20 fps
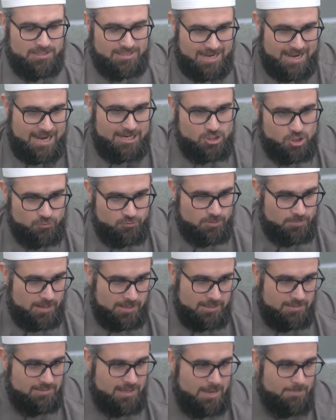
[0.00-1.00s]
I ask you for
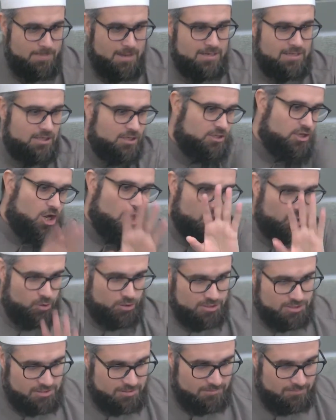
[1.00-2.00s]
money, that money is all
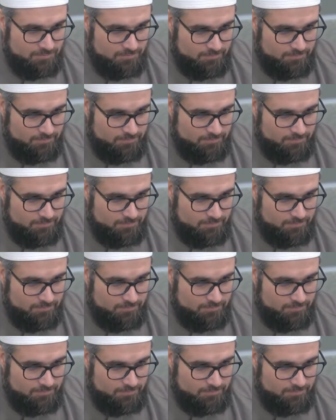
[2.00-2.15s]
yours.